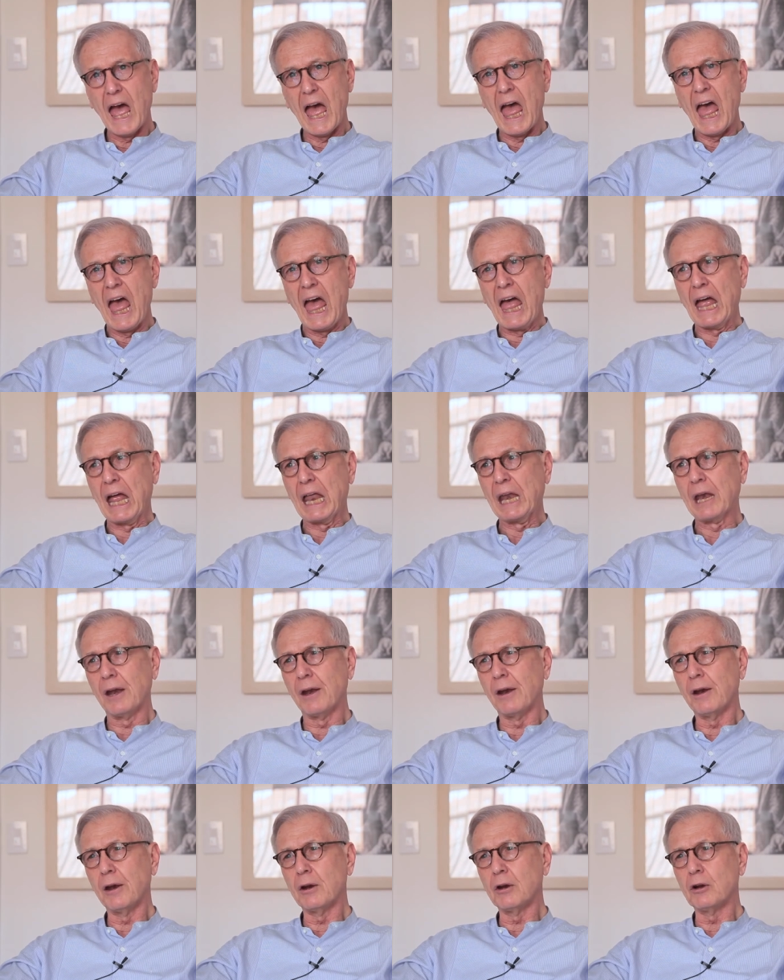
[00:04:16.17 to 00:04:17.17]

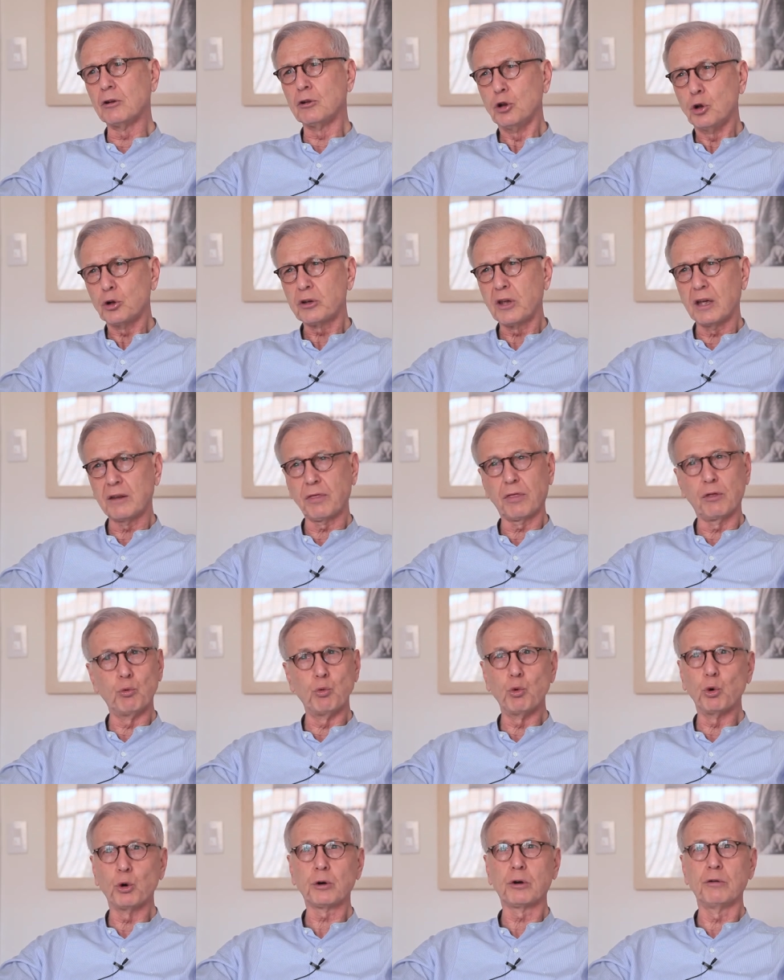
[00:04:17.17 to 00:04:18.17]
and look at the
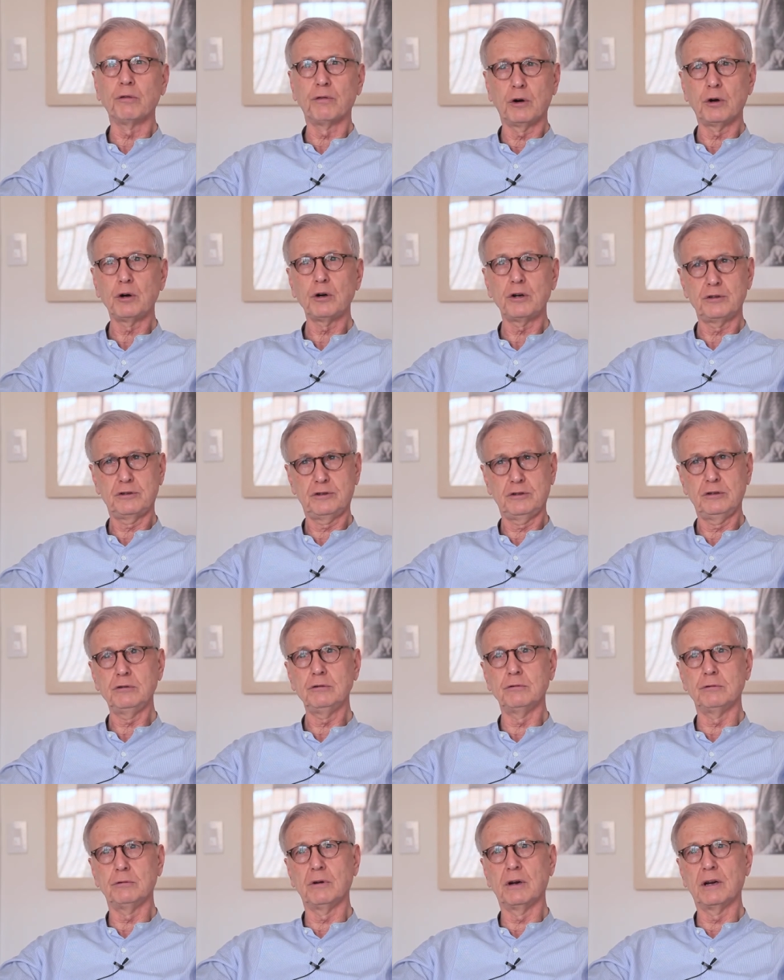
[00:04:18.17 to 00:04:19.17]
work of art
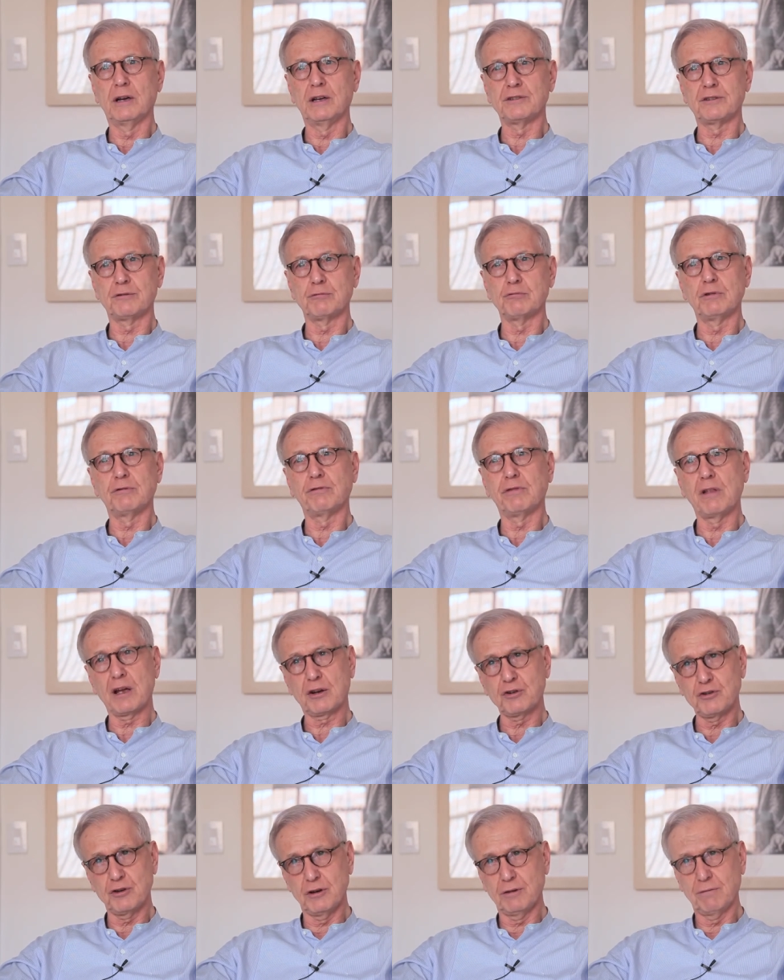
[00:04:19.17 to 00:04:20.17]
too as a
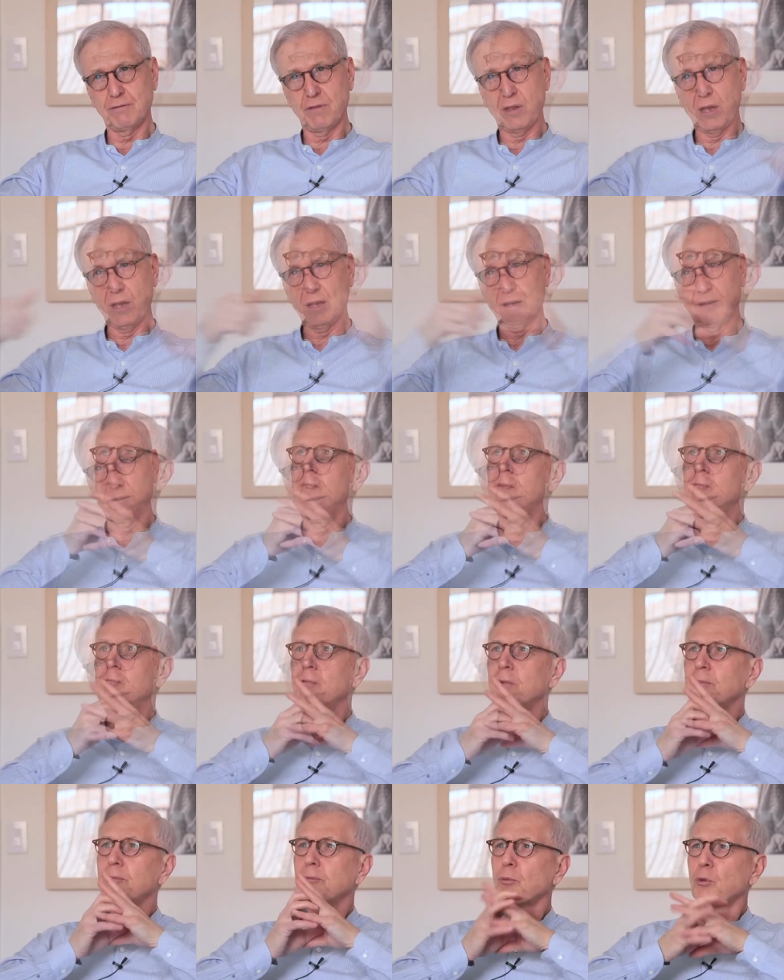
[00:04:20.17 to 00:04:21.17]
reflection of that.
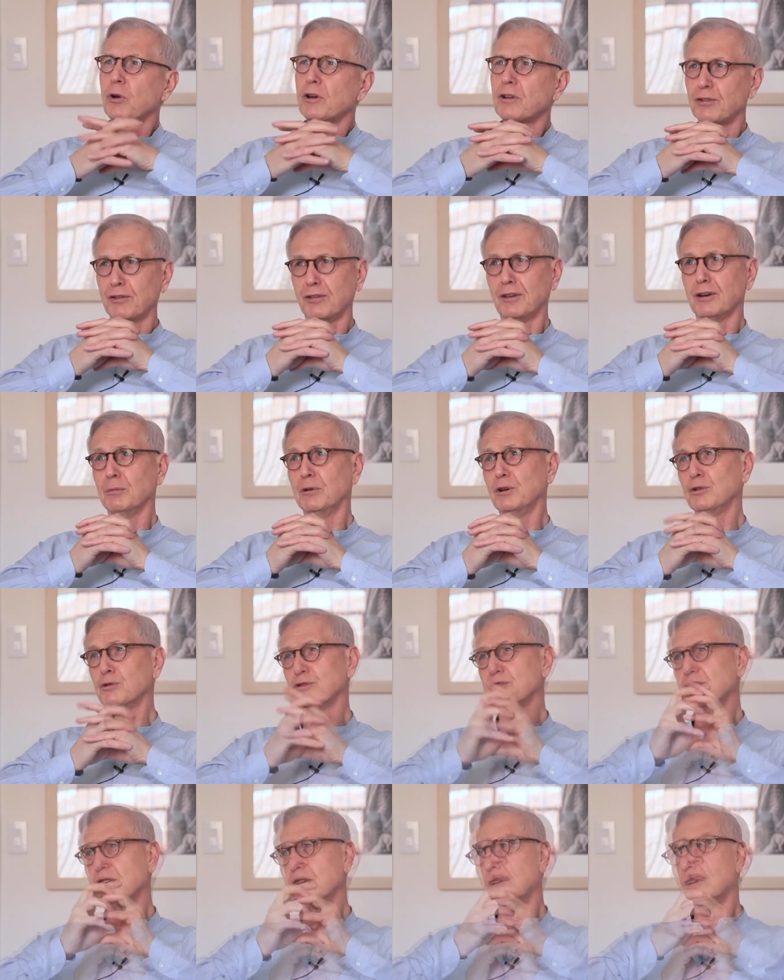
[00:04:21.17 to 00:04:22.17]
What is it that I'm
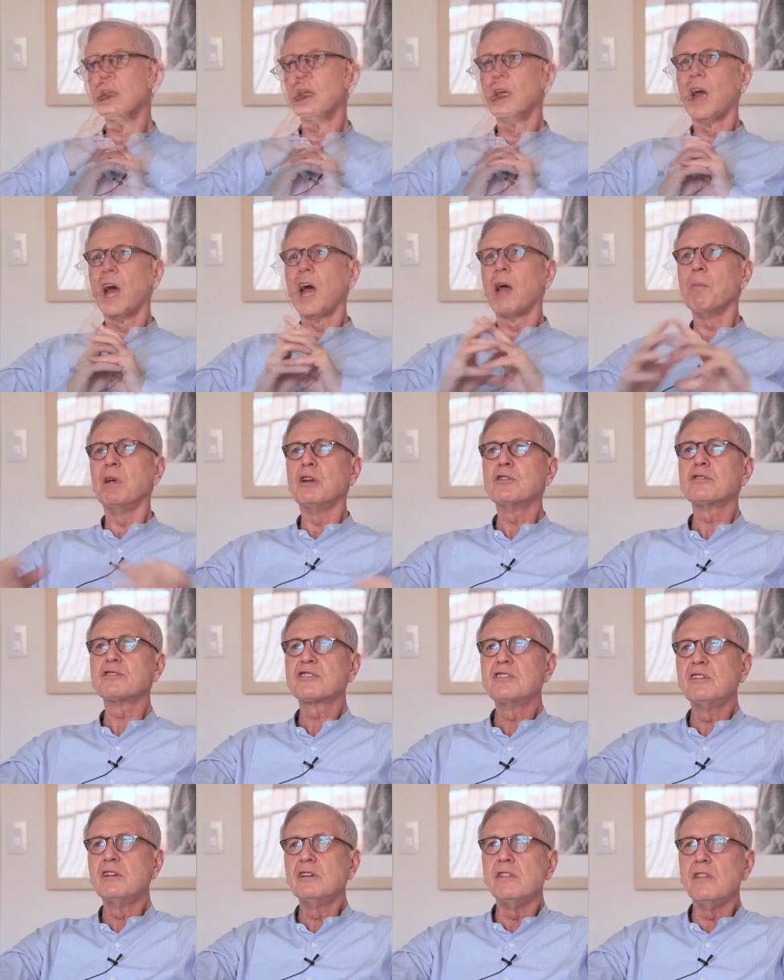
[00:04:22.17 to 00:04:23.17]
interested in? I'm
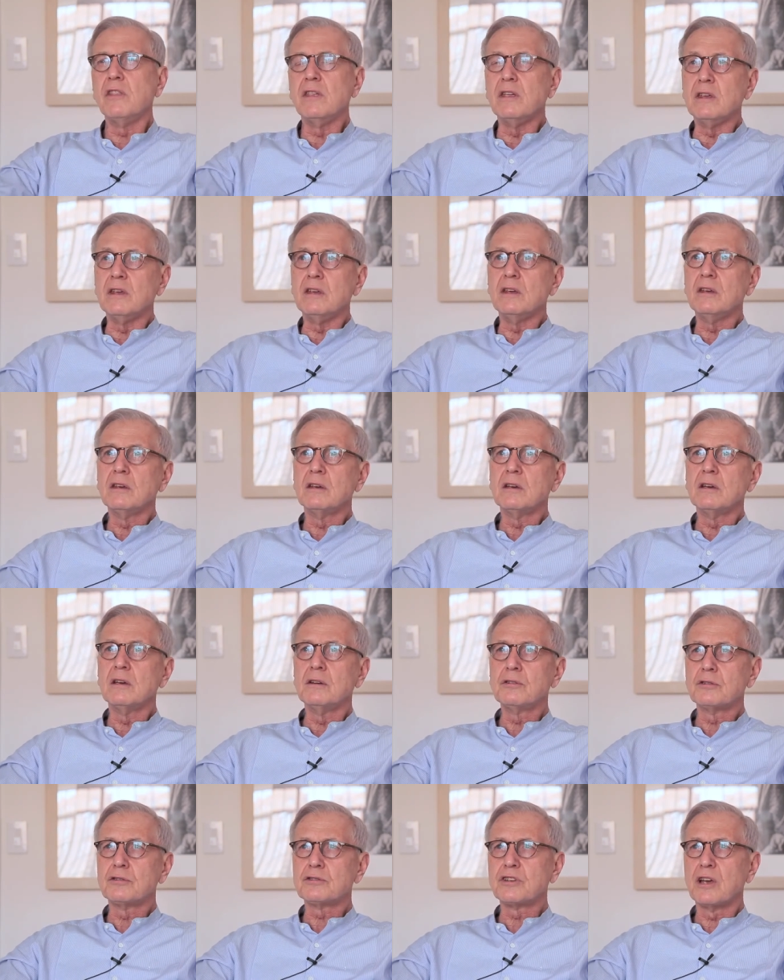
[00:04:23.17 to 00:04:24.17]
interested in the
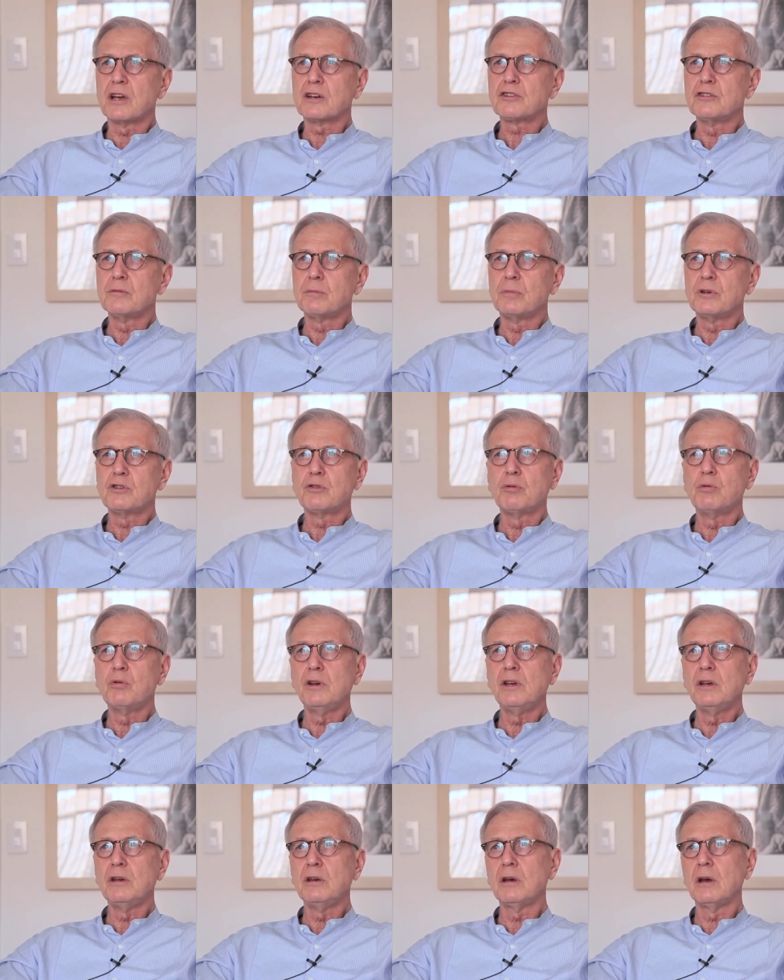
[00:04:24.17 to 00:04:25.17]
intersection
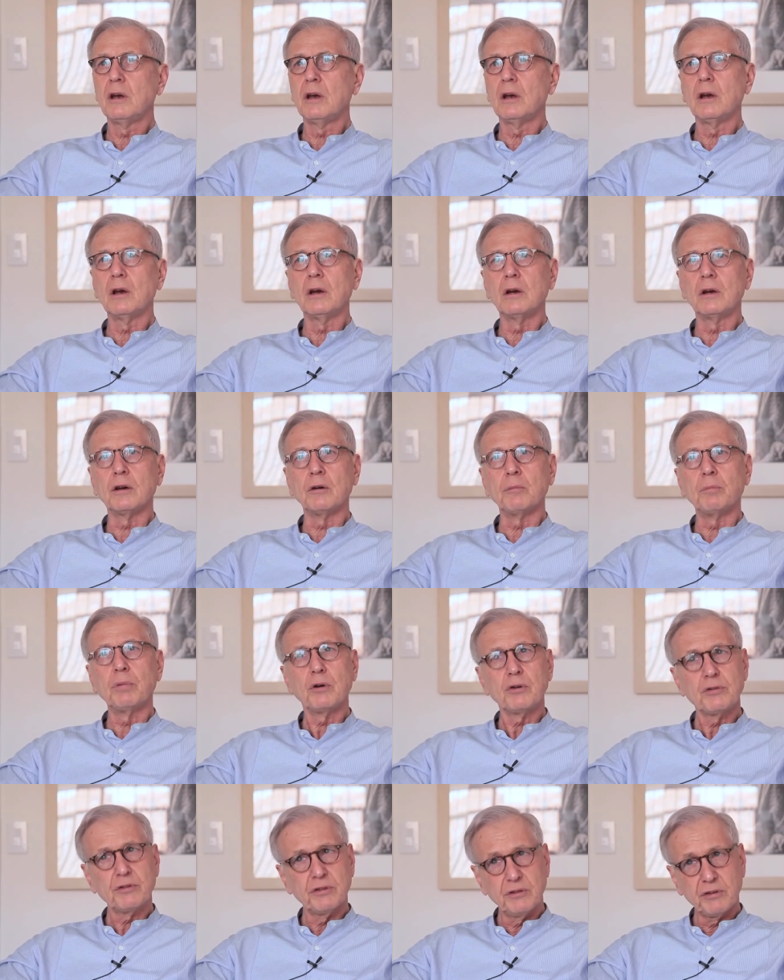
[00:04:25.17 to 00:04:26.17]
between a
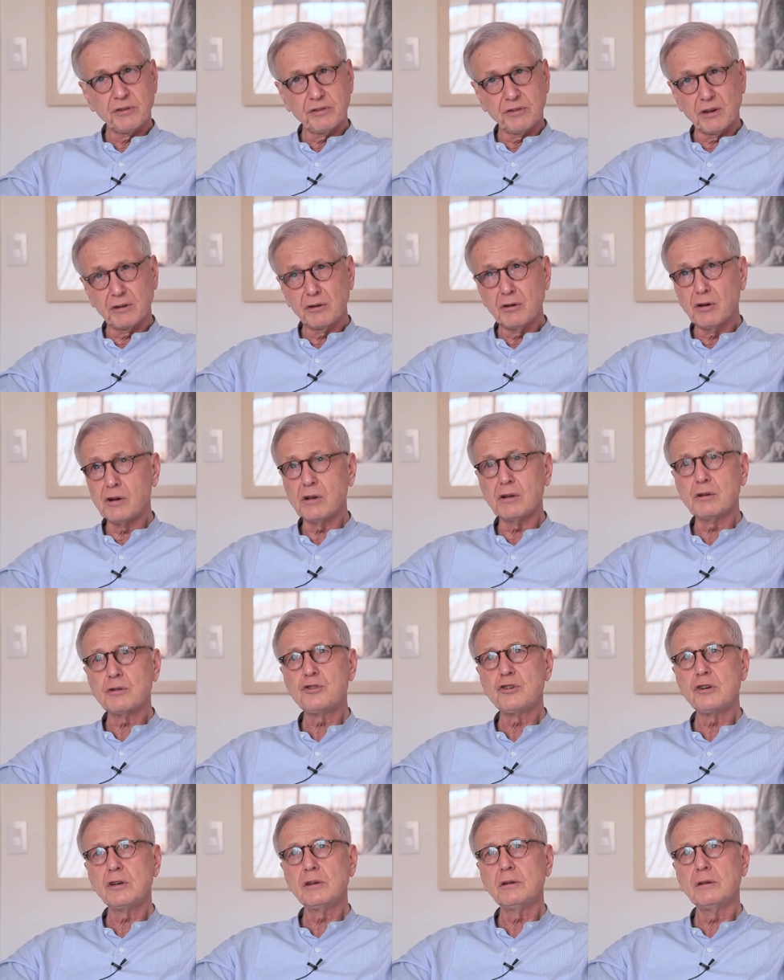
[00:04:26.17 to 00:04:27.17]
person's
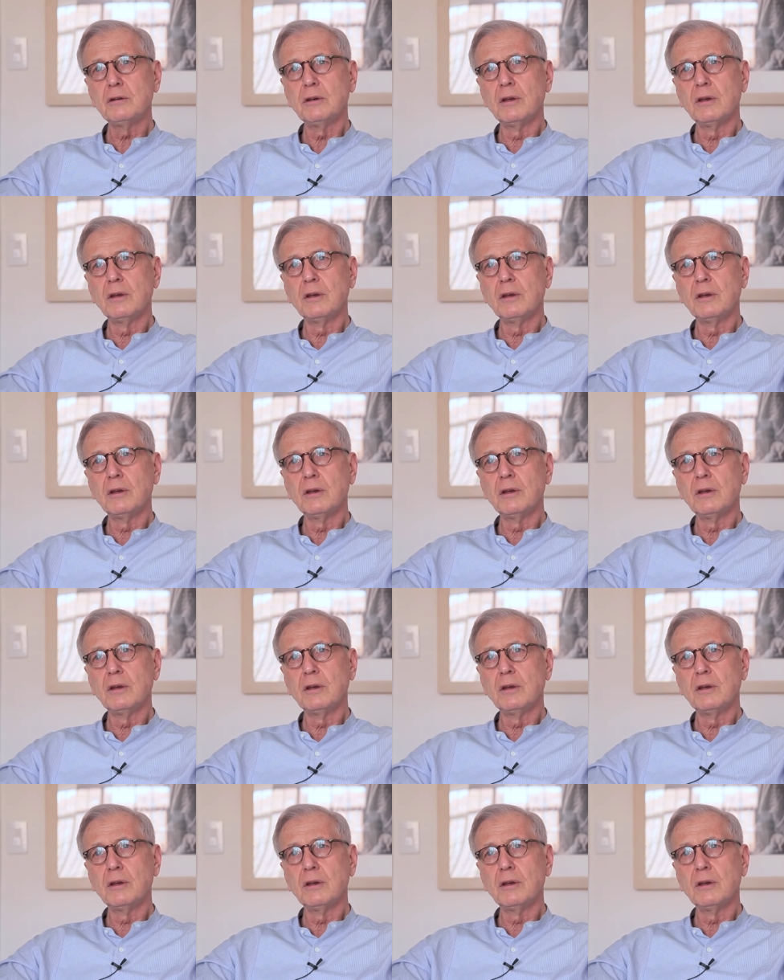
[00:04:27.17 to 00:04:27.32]
psychology